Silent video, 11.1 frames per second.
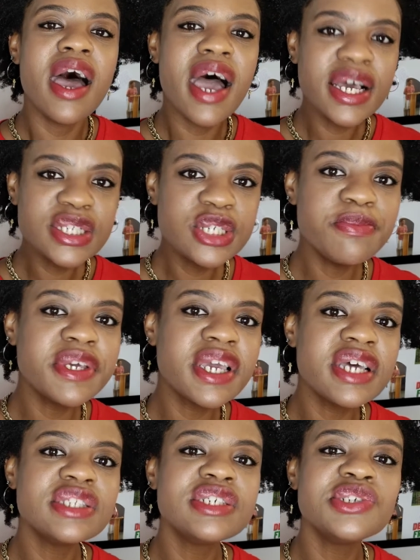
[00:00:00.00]
as you
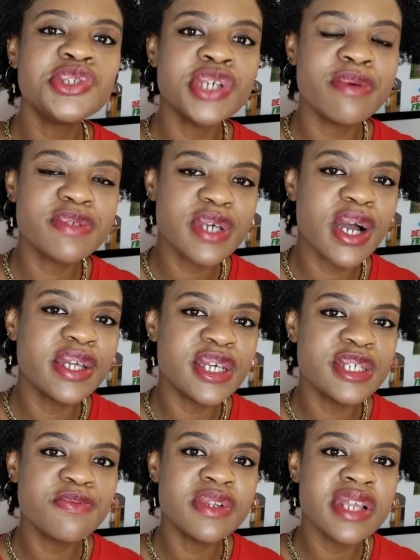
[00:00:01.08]
begin to jumpstart
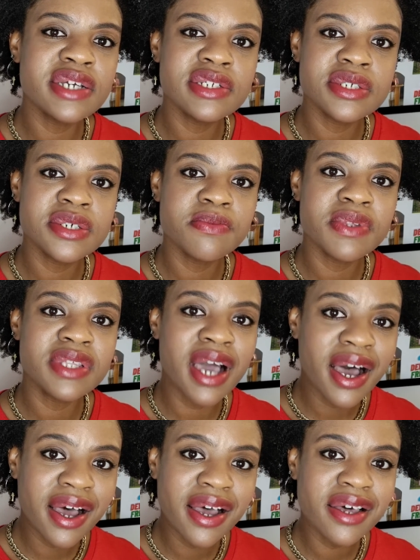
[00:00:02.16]
this relationship with
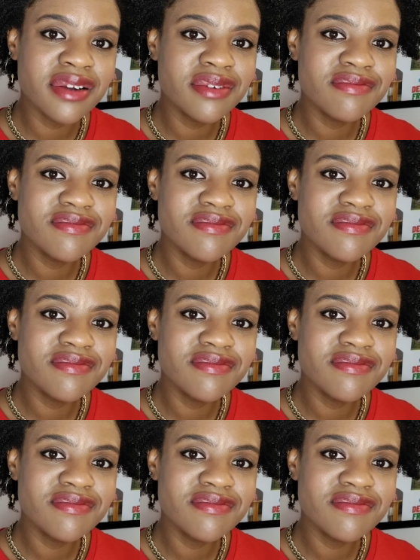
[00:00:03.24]
God,